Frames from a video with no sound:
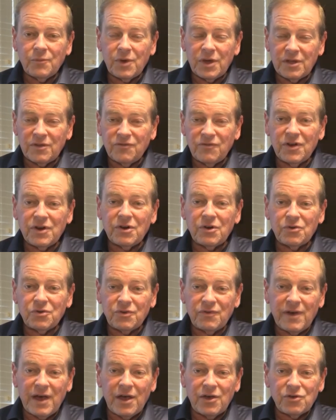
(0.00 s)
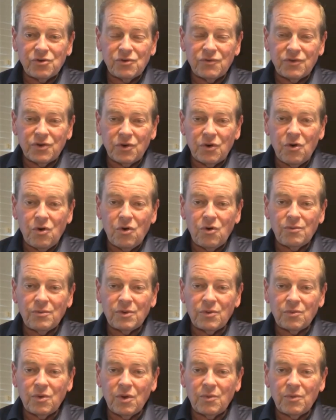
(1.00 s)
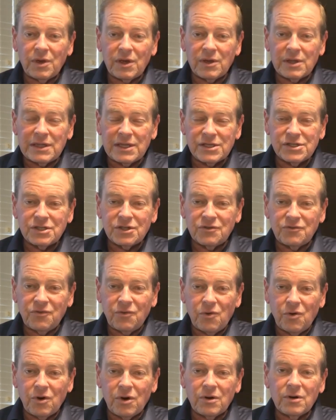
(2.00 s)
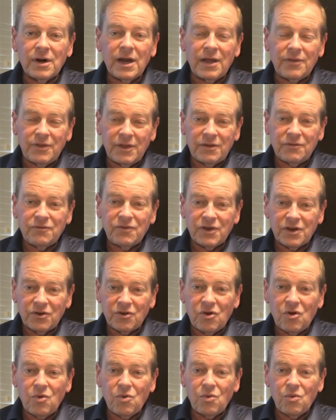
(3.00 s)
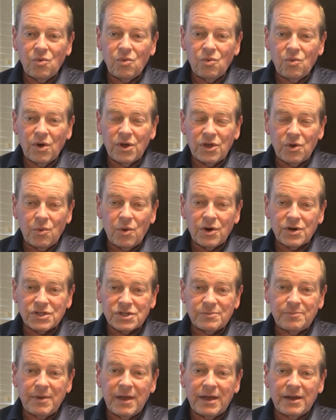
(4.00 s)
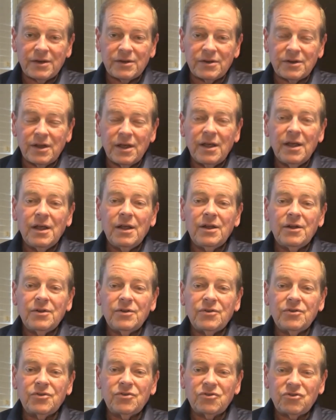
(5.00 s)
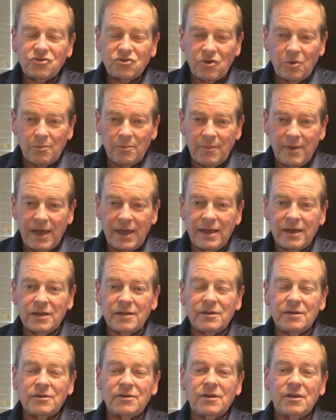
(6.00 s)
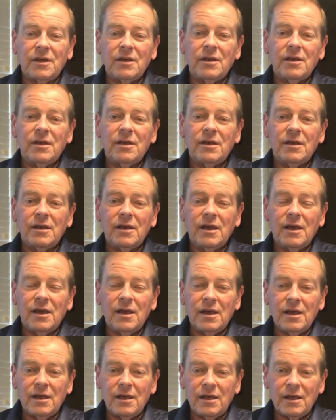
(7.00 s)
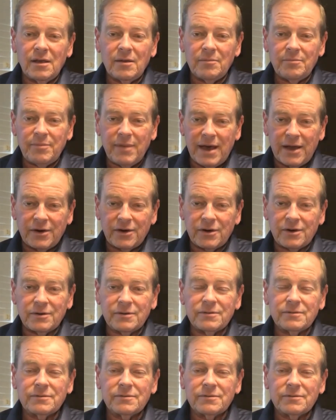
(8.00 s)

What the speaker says: We can figure out the value of your home and what we could list it for, and then figure out what you want to spend to make it better.